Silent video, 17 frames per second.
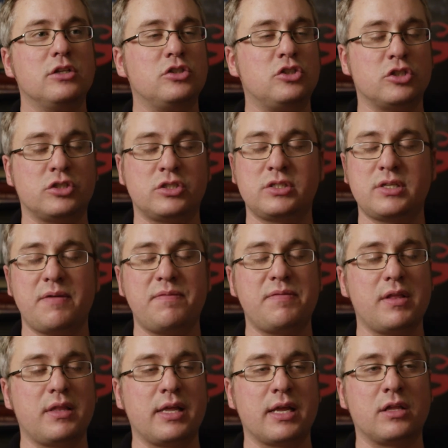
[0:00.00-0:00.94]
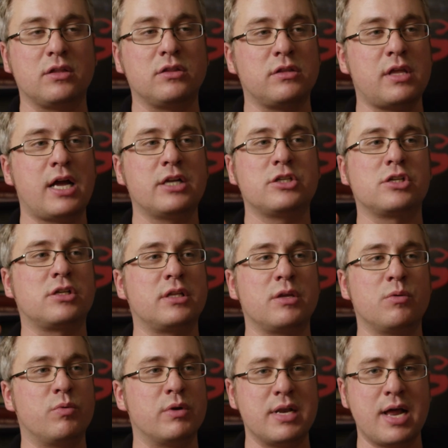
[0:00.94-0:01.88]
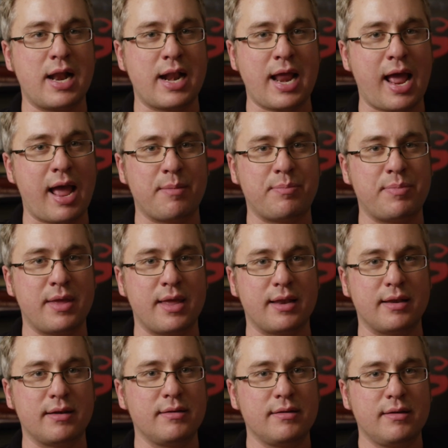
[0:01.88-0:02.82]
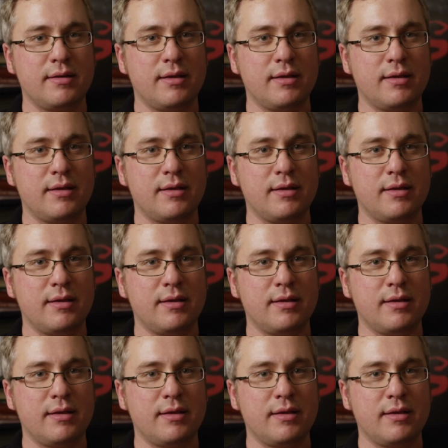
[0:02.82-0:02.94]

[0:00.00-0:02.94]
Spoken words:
just stuff that like logically would not happen,